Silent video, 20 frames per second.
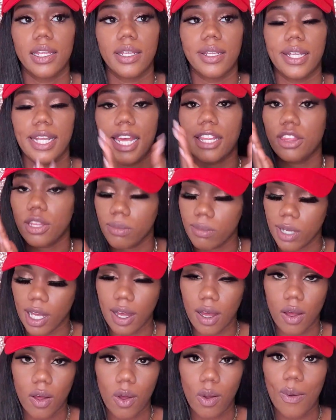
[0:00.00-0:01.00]
let them
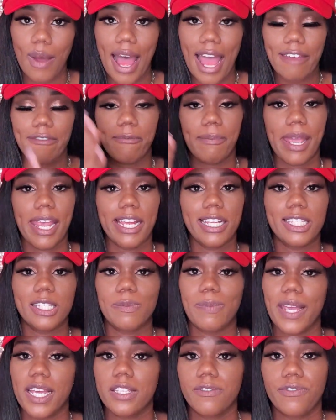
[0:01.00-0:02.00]
go. I've made
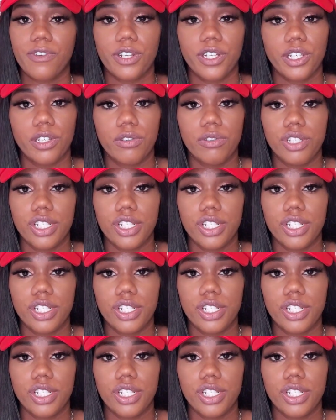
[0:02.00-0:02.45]
space for you,